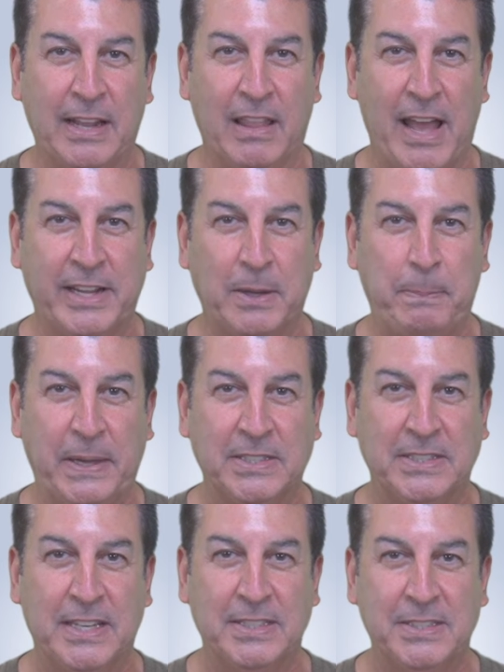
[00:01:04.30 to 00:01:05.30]
it like a
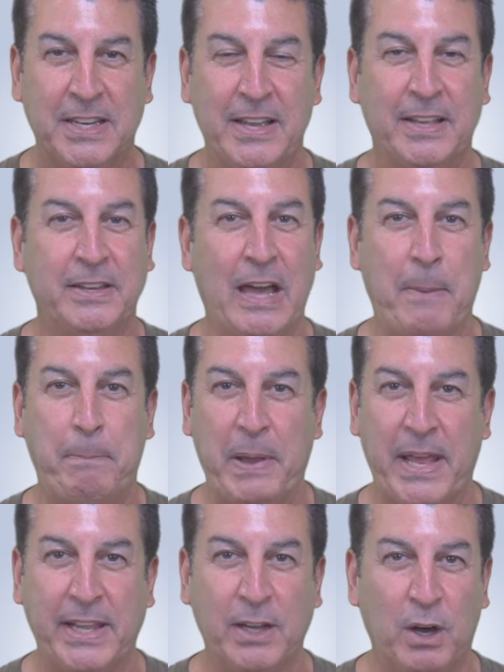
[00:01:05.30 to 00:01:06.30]
business, not
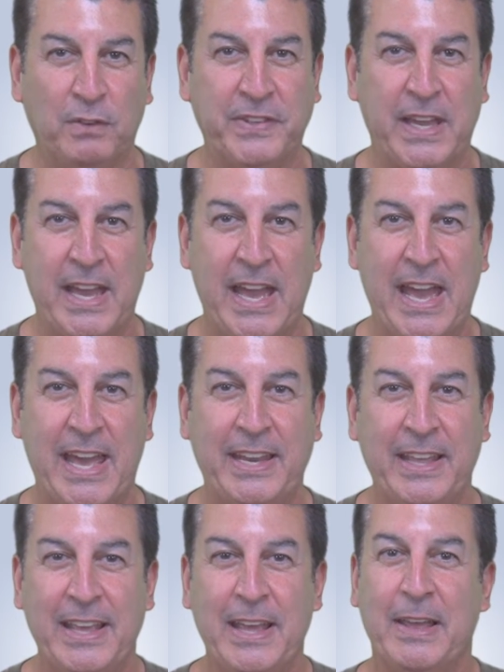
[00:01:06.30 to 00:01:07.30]
betting over your
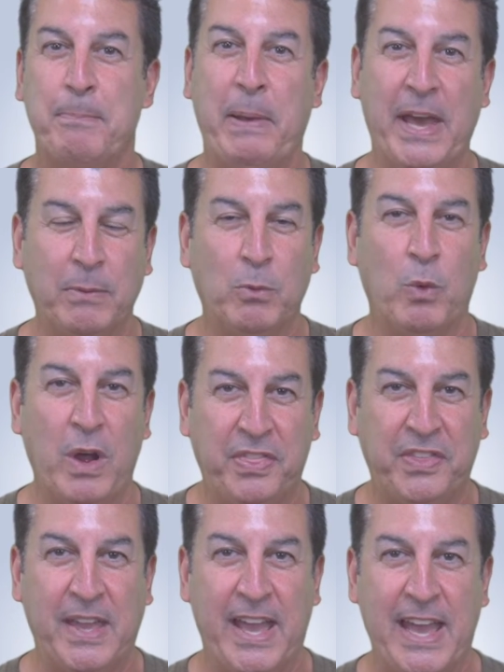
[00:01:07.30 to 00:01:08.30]
head. Bet
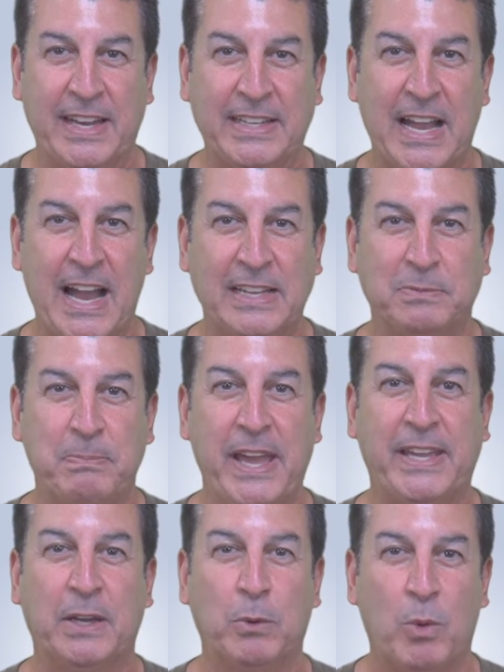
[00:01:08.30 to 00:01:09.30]
with your head, guys.
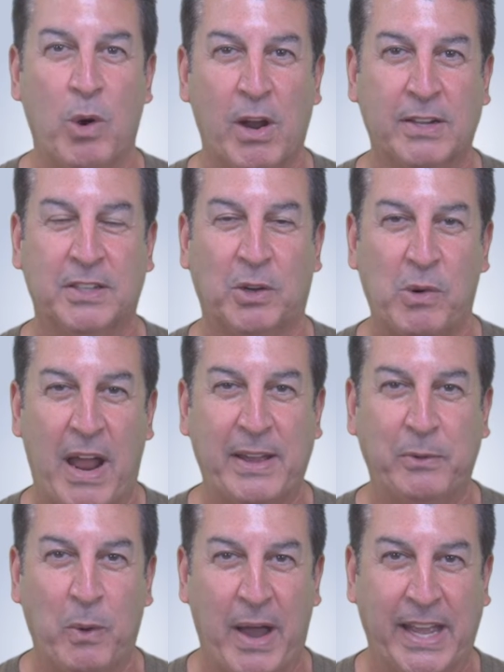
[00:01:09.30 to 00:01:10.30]
Make it work the
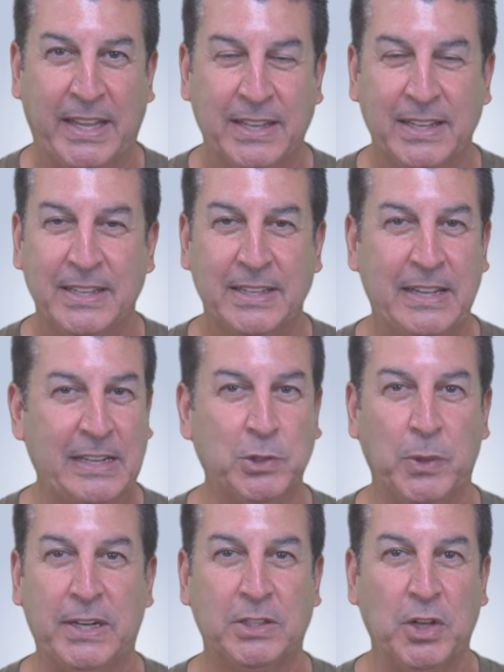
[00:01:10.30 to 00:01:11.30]
right way. That's
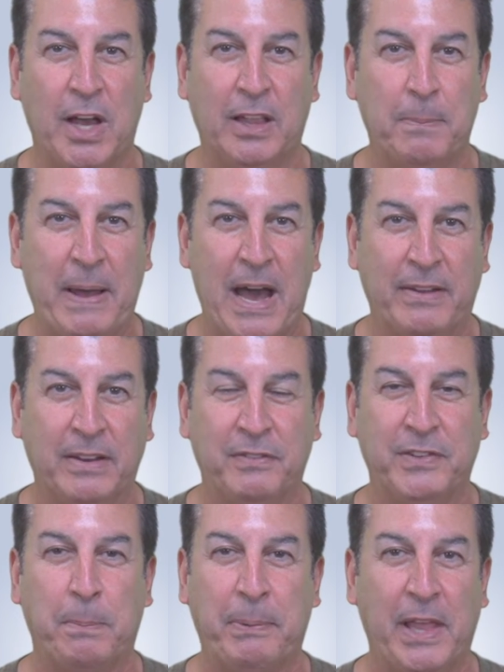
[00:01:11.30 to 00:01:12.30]
what it's all about.
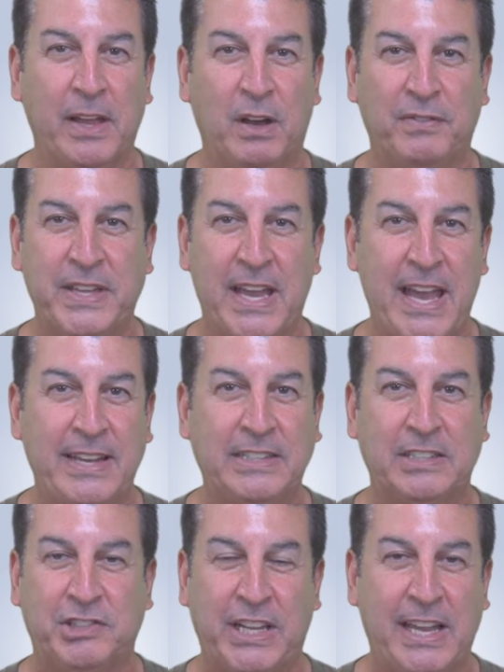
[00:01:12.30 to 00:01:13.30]
If you play over your head,
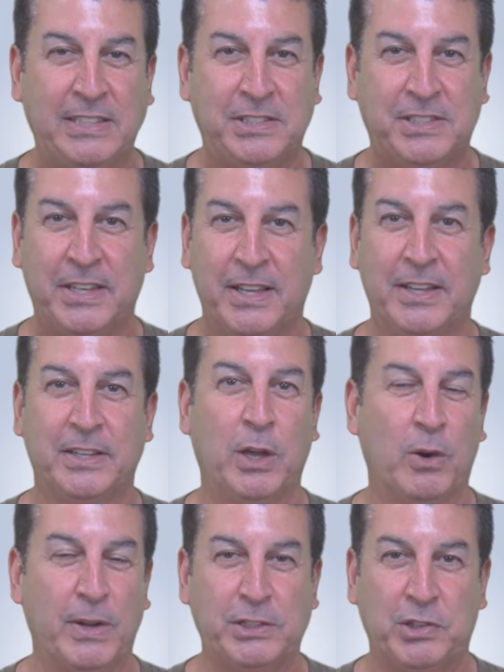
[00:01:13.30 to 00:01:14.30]
you chase,
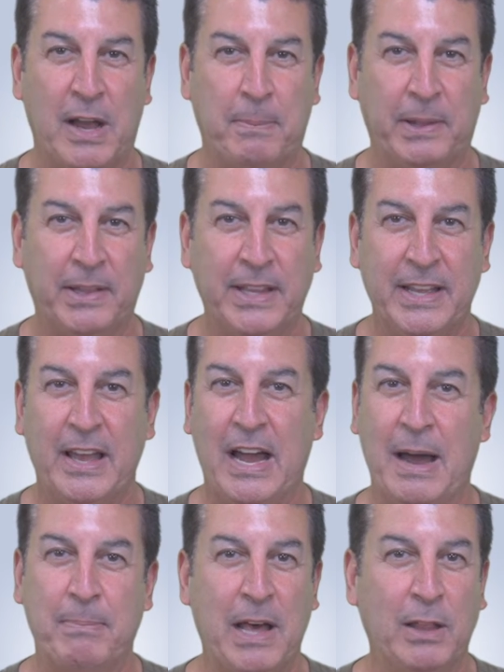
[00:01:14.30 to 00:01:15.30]
you're in trouble.
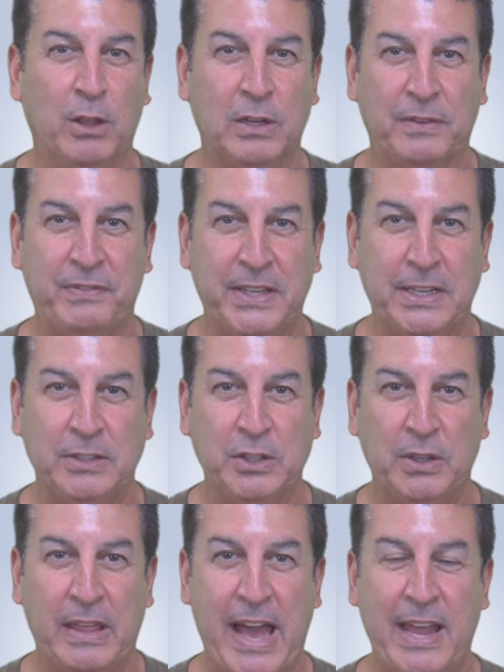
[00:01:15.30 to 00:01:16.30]
I'm not looking for you to
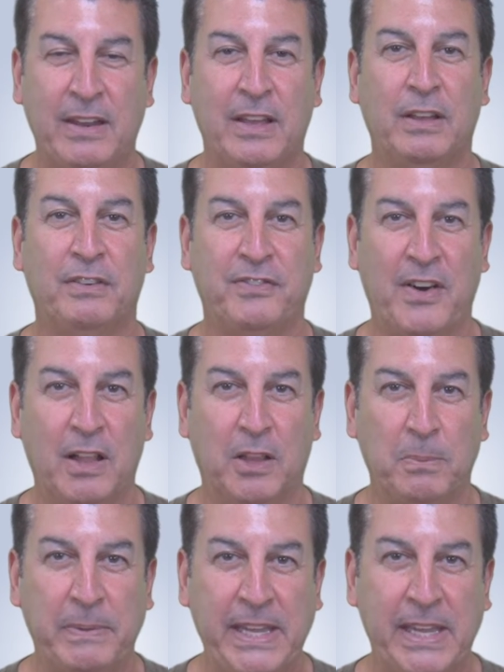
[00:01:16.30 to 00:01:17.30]
do that.
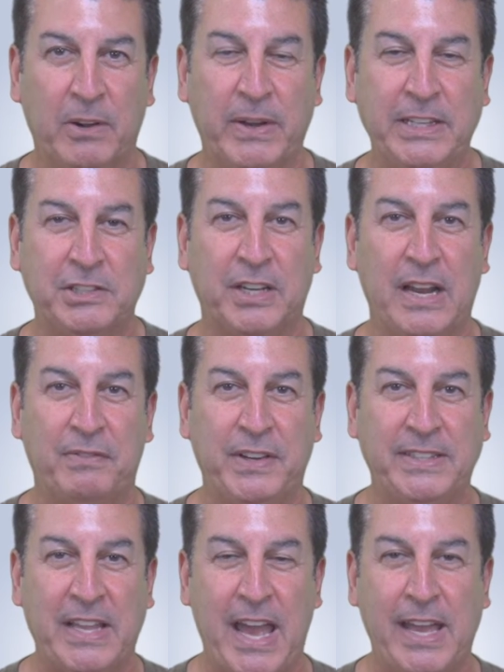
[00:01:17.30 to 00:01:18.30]
Follow me here each and every
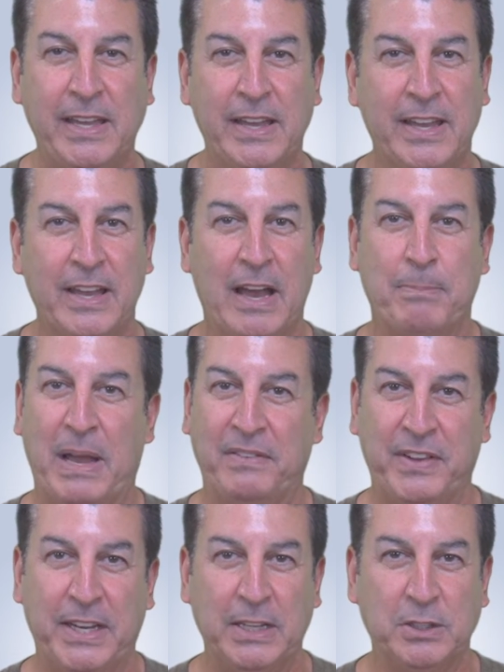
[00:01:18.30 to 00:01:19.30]
day. My
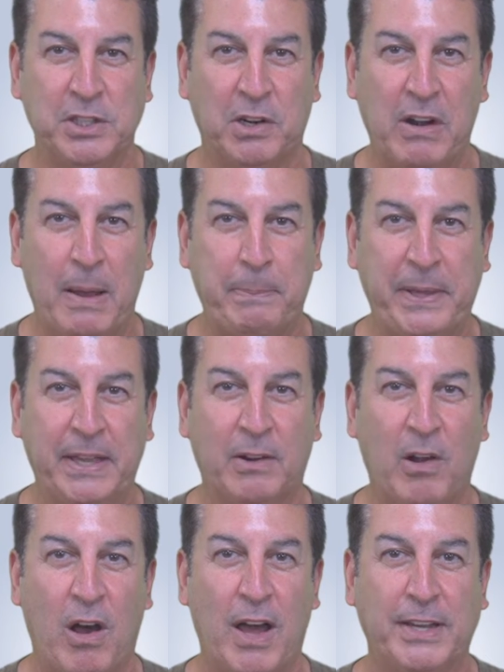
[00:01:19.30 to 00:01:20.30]
videos are up
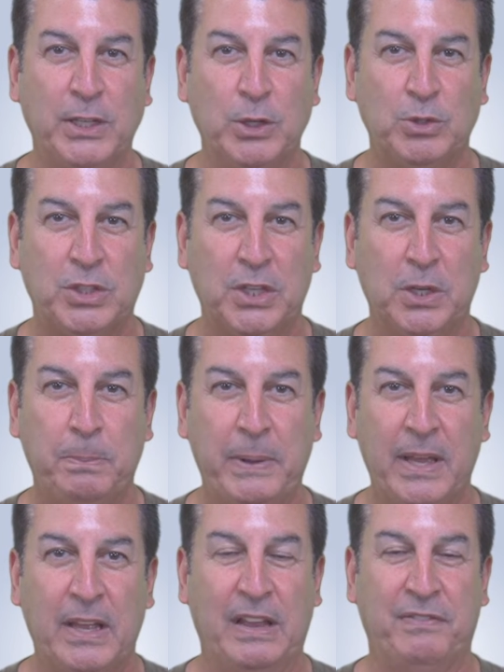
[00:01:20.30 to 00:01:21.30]
here on YouTube.
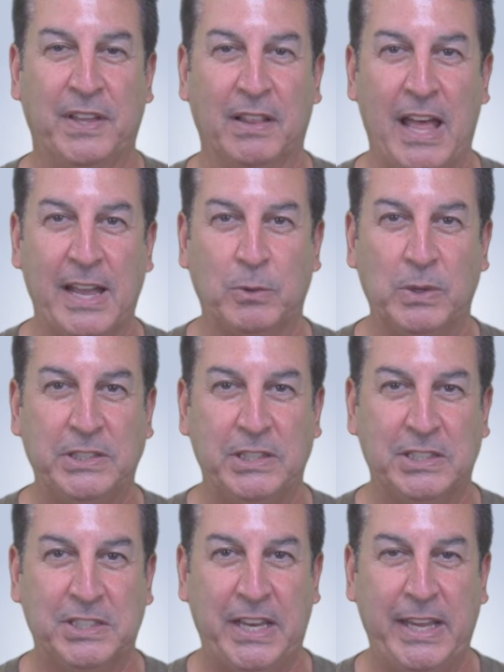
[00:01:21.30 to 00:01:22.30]
If you like what
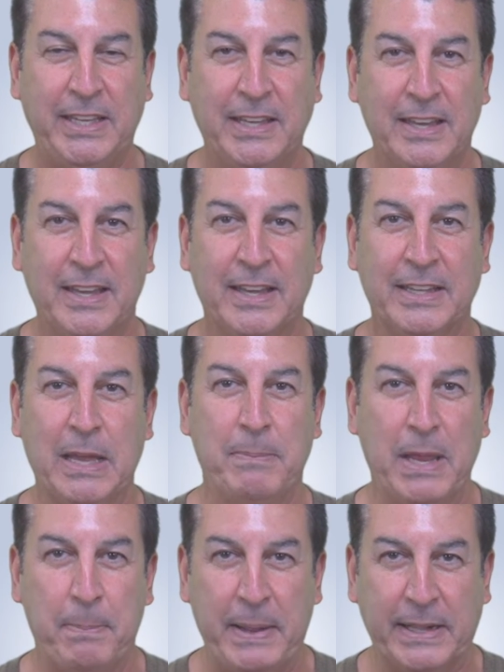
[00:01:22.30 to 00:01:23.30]
you see, give
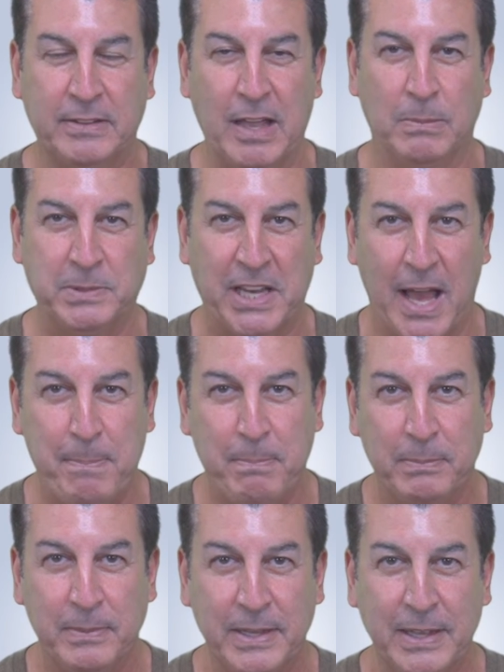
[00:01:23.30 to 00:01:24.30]
me a big thumbs
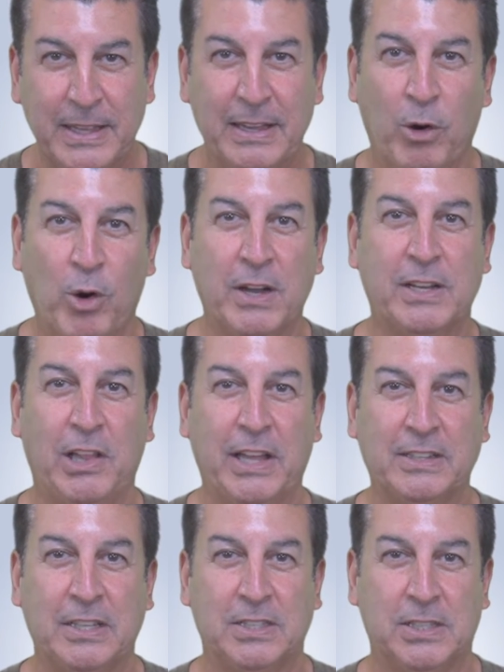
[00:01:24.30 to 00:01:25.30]
up or
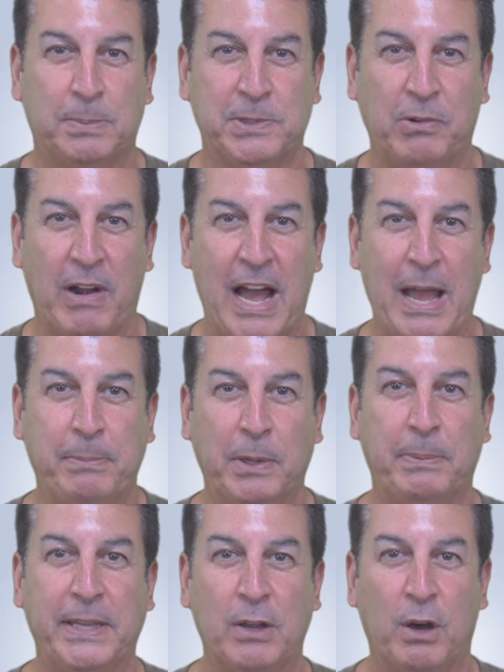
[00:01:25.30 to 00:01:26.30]
click to subscribe.
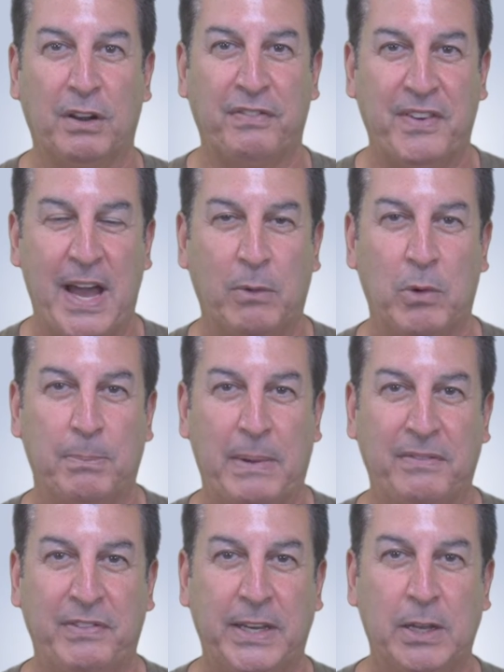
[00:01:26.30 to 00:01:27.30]
You'll be notified when
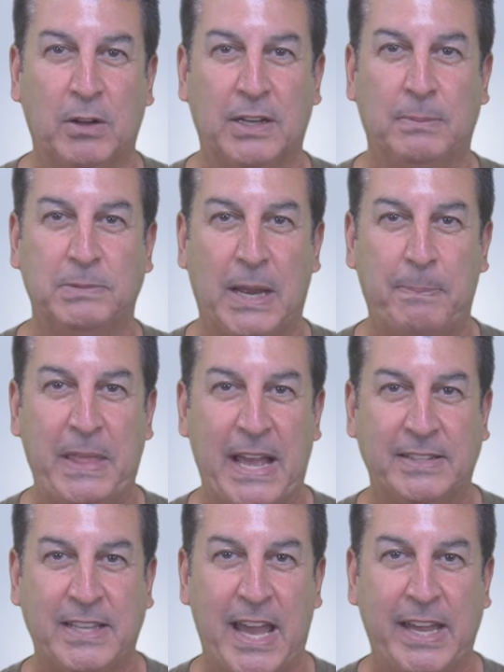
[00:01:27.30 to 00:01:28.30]
my video comes up
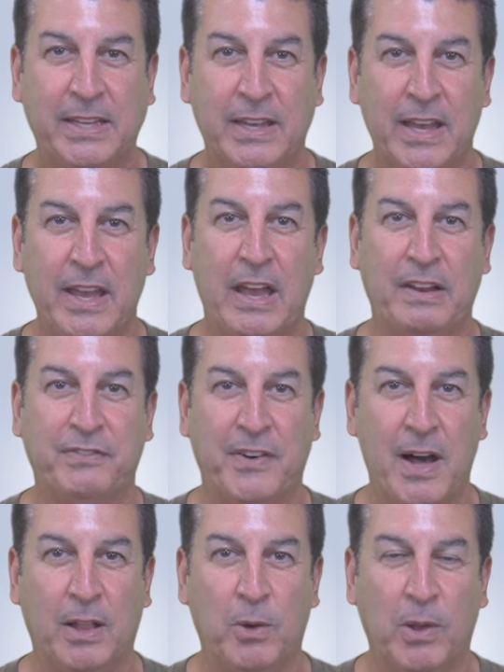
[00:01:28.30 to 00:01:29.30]
that day. And
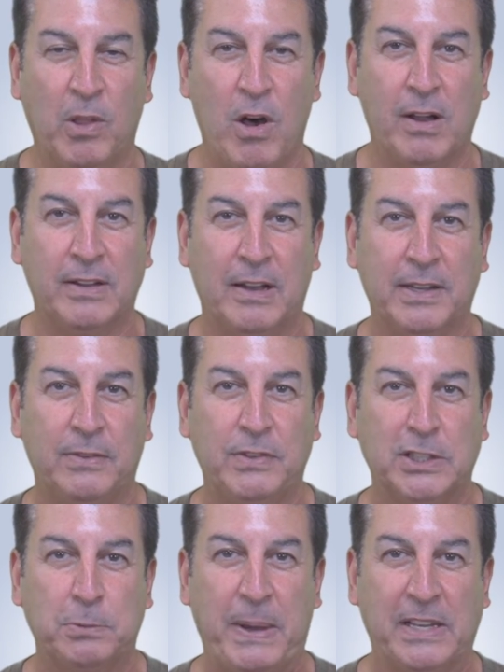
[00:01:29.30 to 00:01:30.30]
follow along. I'll give
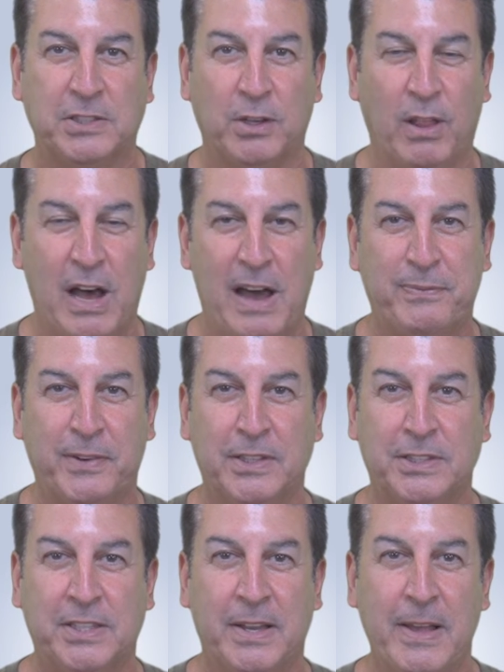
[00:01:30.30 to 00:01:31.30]
you special
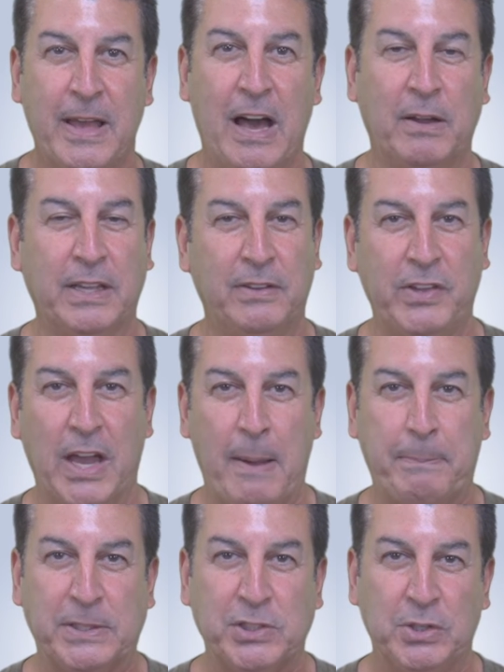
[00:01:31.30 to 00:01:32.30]
offers. I'll give you
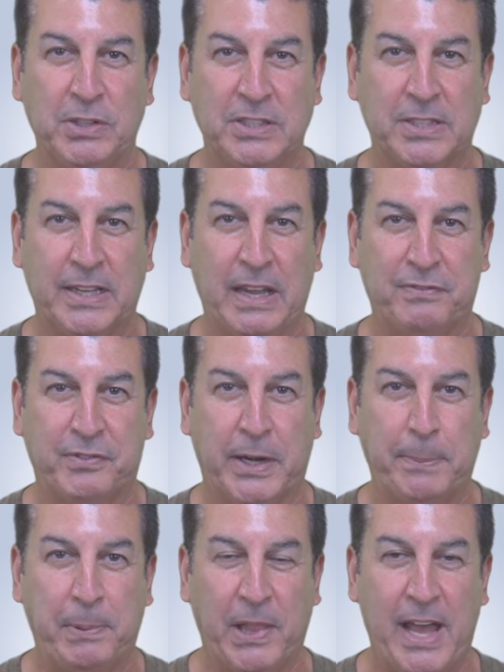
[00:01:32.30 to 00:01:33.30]
opportunities to get
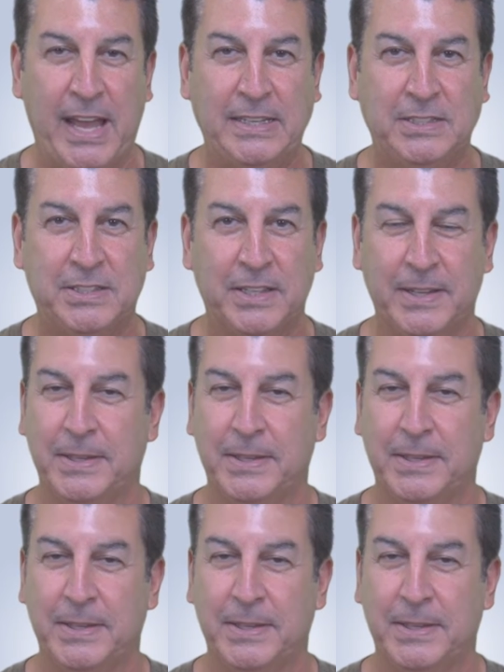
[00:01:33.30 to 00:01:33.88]
free plays.